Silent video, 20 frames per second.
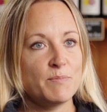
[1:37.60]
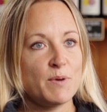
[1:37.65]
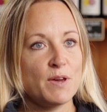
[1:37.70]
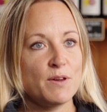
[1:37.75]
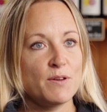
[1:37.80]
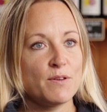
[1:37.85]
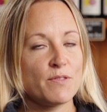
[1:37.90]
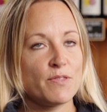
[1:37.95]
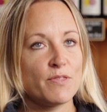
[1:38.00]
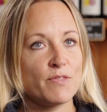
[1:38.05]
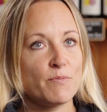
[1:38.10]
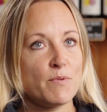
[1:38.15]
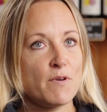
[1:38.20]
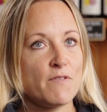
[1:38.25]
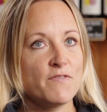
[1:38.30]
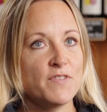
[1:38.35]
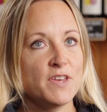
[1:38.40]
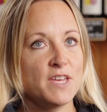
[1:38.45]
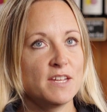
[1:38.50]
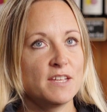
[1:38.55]
both
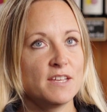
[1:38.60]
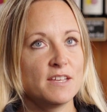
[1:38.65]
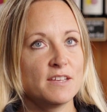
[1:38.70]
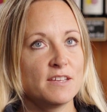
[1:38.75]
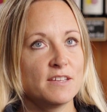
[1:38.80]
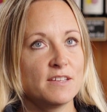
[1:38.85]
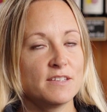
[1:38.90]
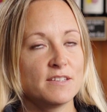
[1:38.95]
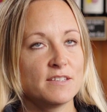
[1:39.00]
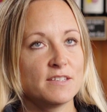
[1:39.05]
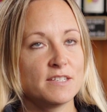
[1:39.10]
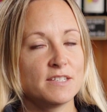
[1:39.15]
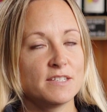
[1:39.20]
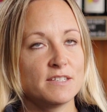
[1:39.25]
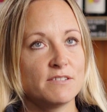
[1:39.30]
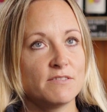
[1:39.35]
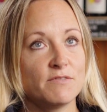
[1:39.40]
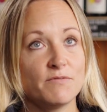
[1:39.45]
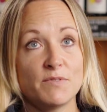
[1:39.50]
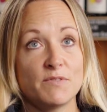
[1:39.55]
were finding
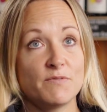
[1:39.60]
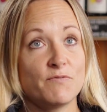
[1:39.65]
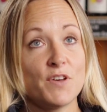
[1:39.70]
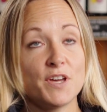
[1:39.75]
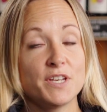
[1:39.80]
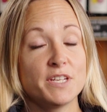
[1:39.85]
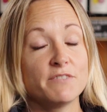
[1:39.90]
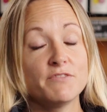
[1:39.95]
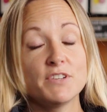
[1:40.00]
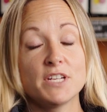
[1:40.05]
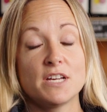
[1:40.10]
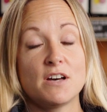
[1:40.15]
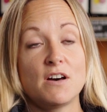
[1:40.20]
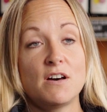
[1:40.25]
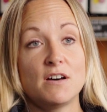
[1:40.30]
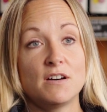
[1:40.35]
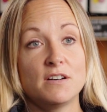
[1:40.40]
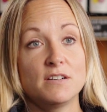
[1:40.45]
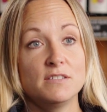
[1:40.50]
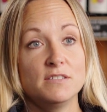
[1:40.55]
it really
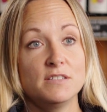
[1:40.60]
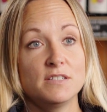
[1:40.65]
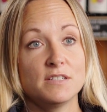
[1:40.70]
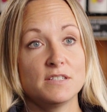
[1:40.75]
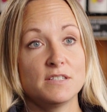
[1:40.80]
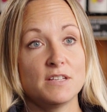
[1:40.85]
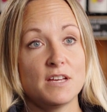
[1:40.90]
hard.